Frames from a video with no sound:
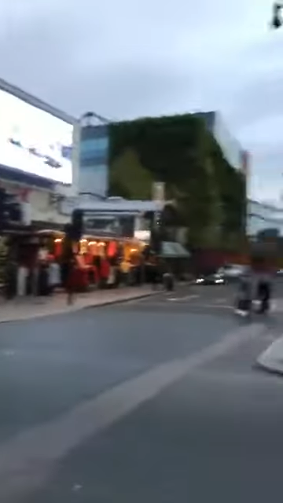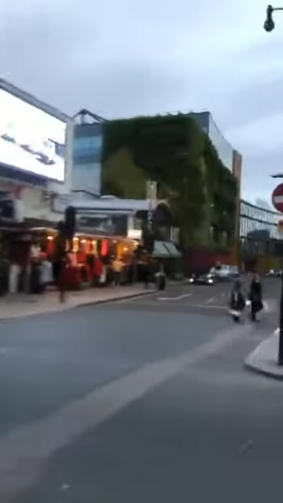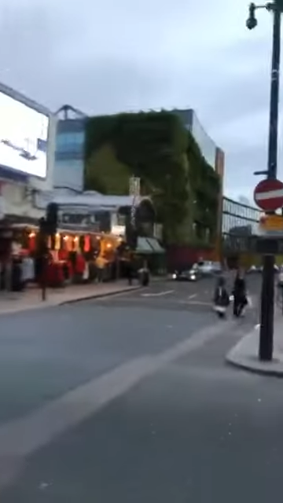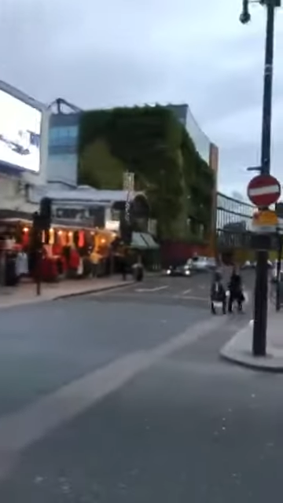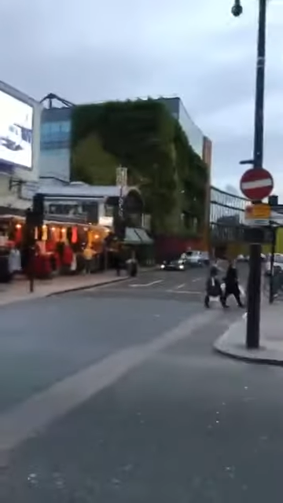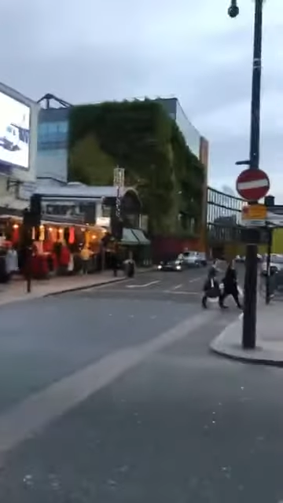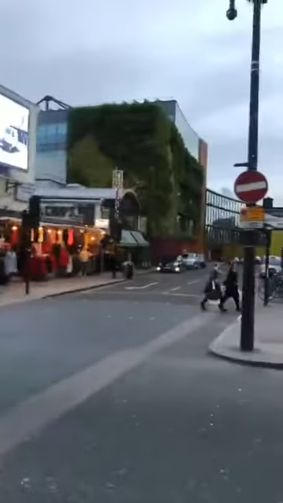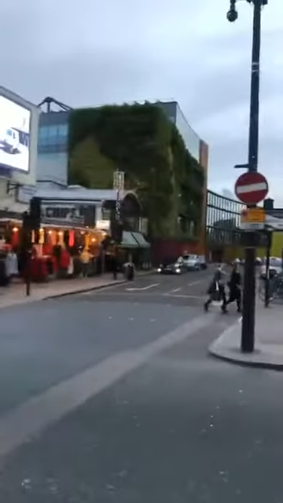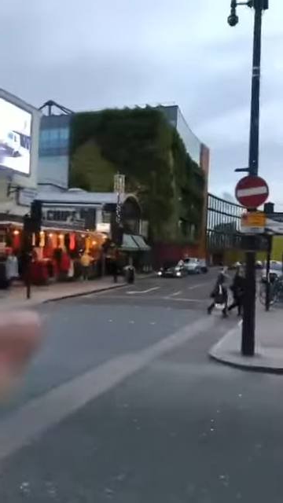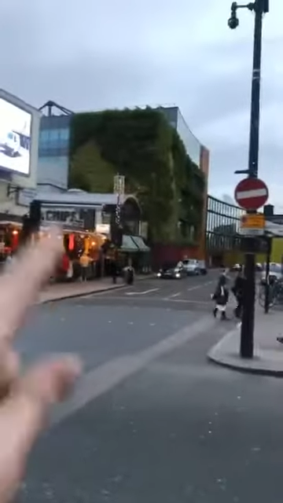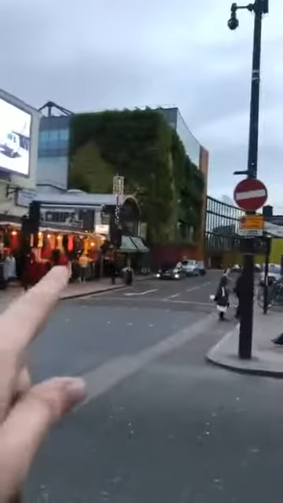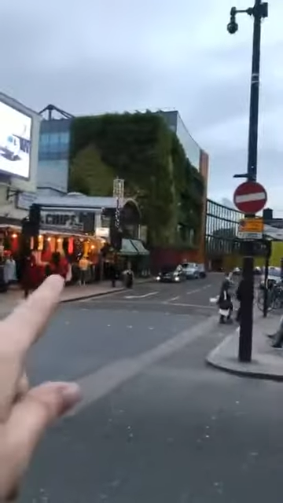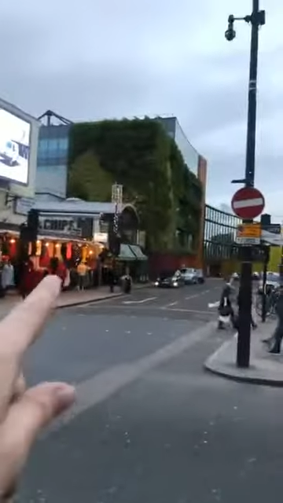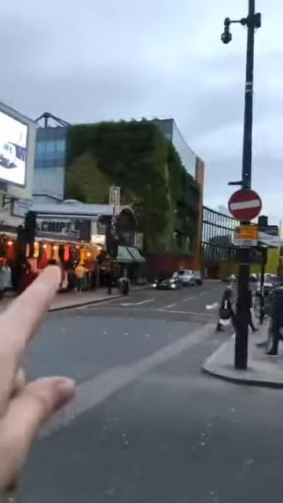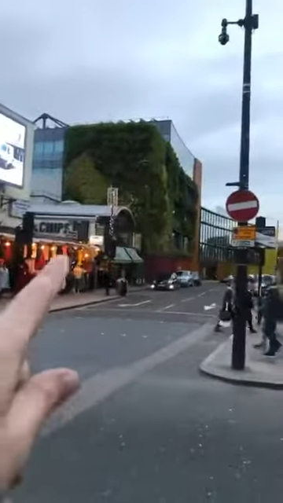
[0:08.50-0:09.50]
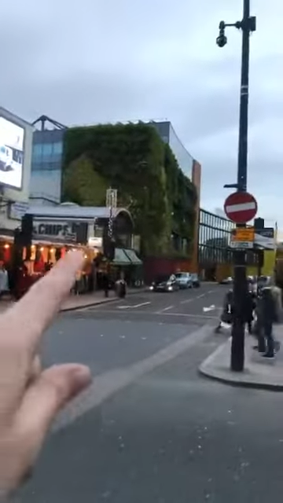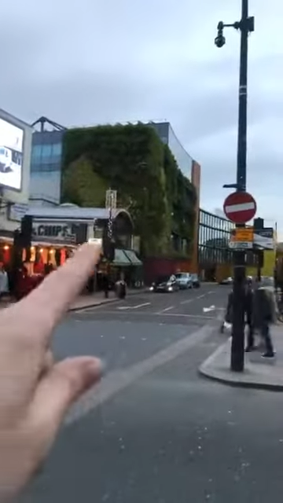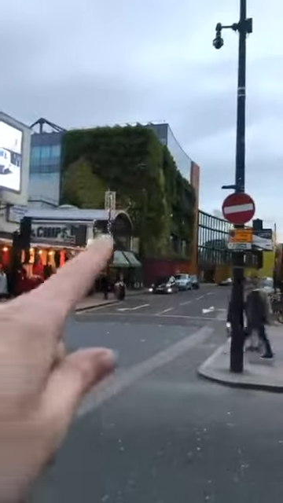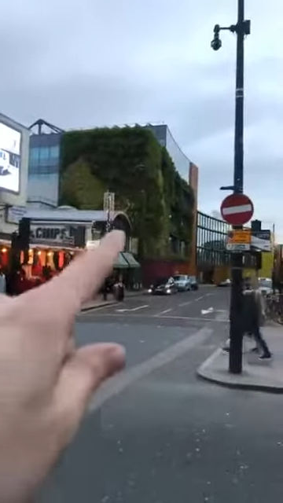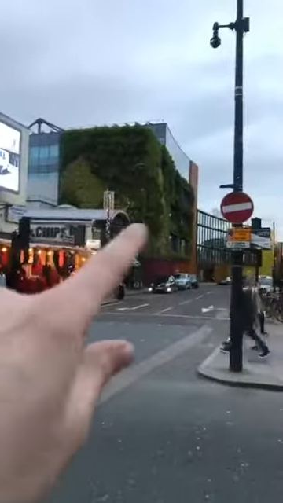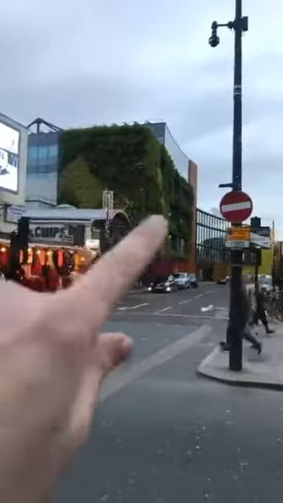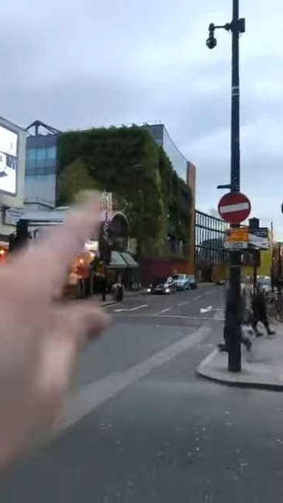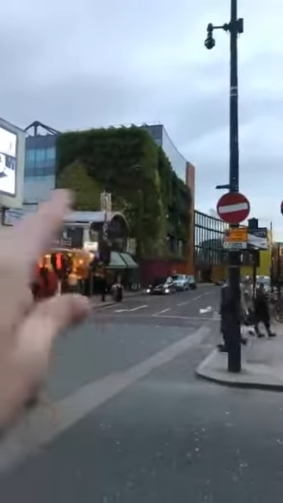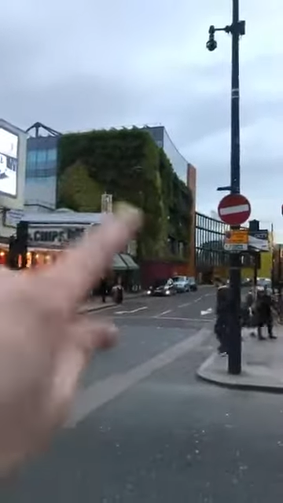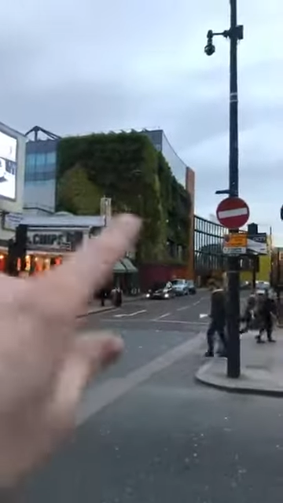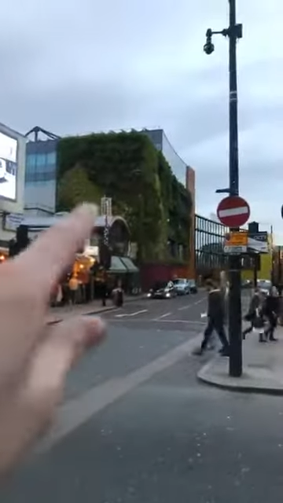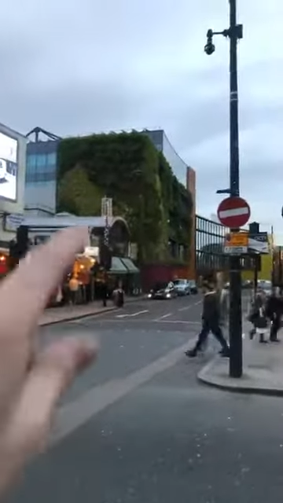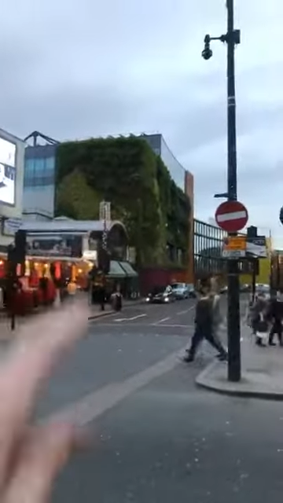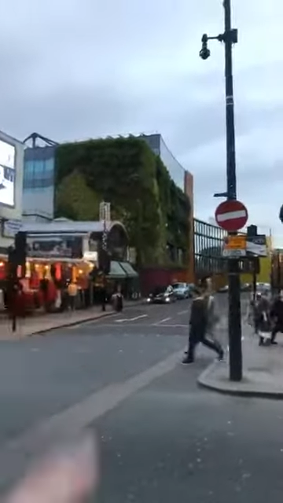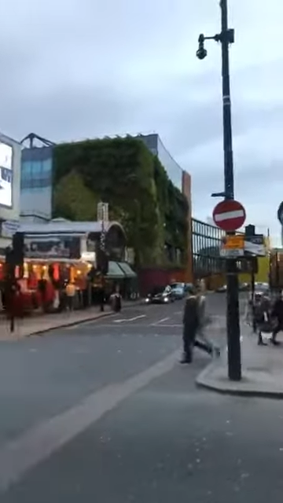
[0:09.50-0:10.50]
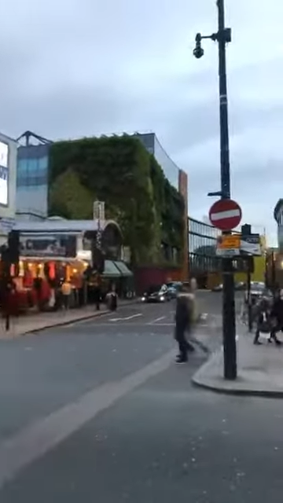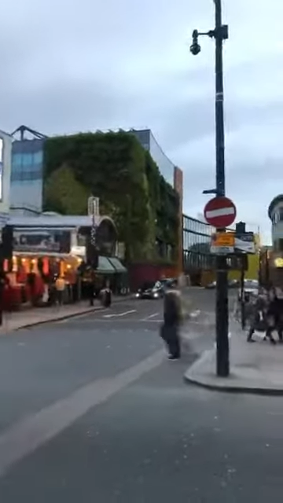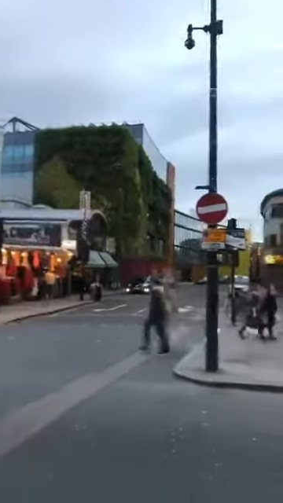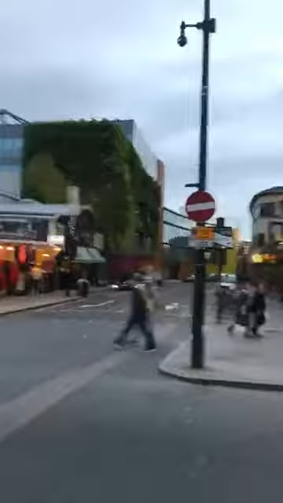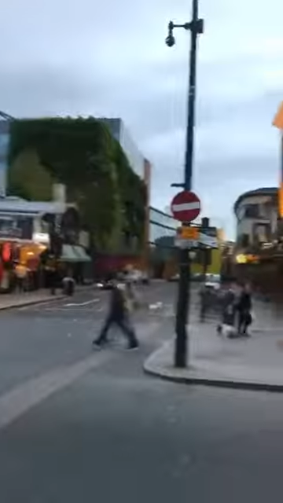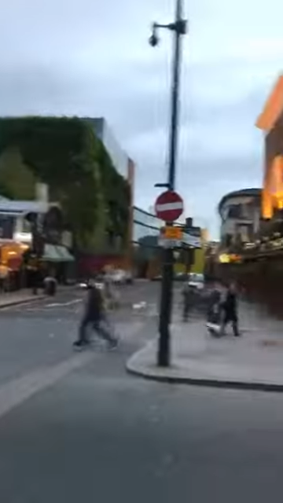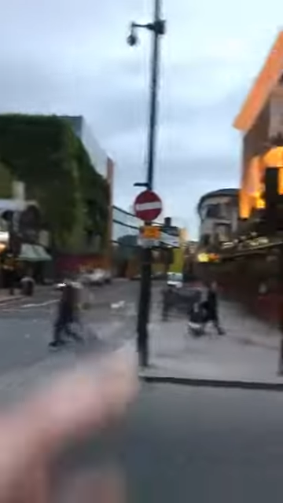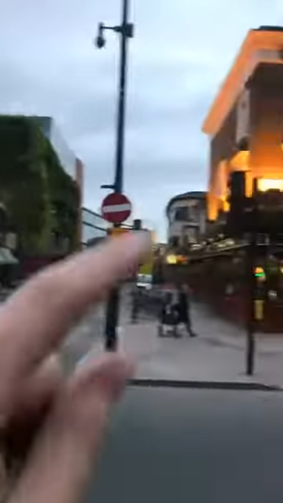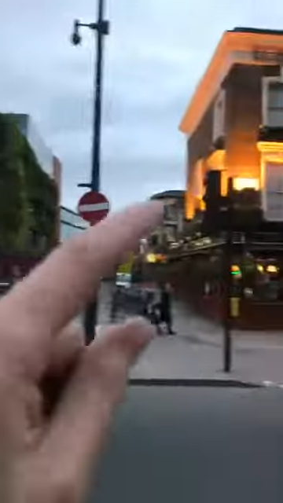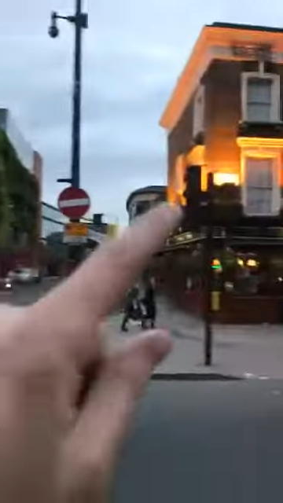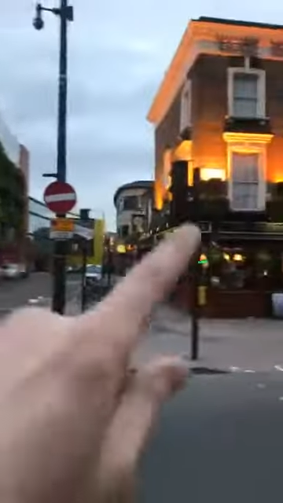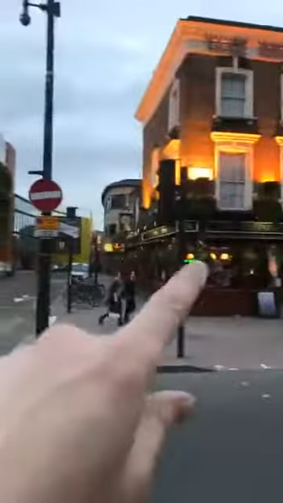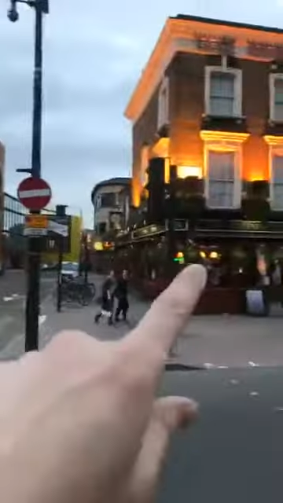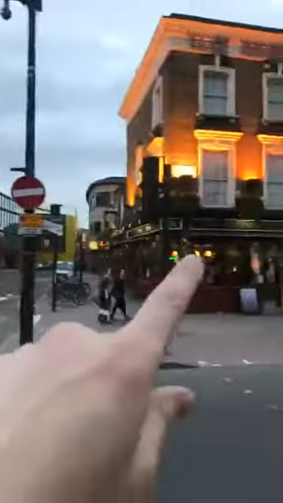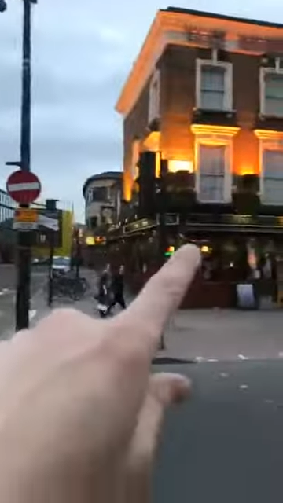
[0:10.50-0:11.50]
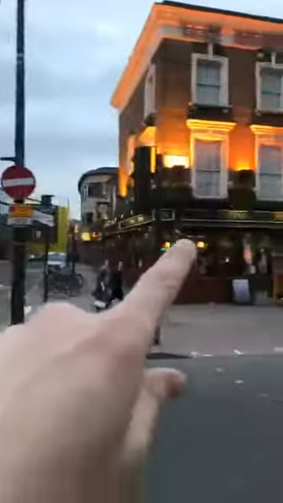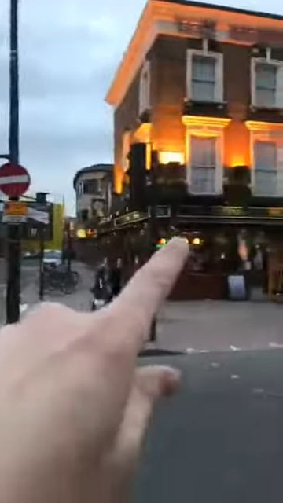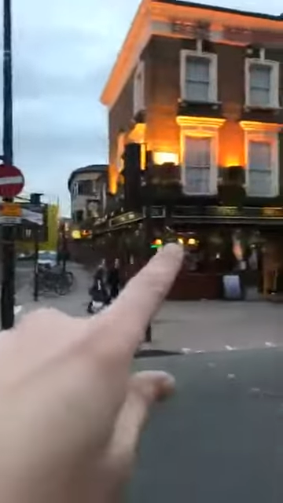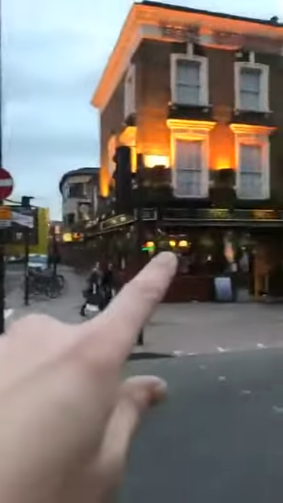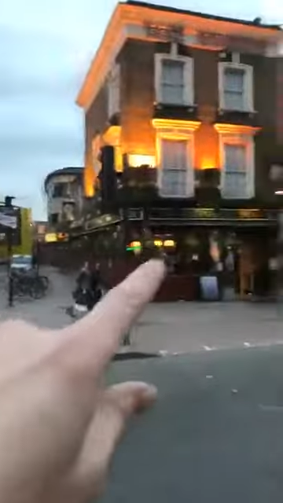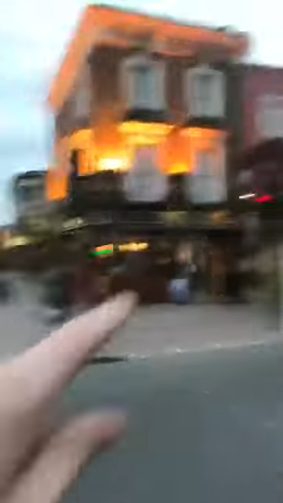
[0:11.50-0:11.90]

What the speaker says: Nobody's mouth can be seen.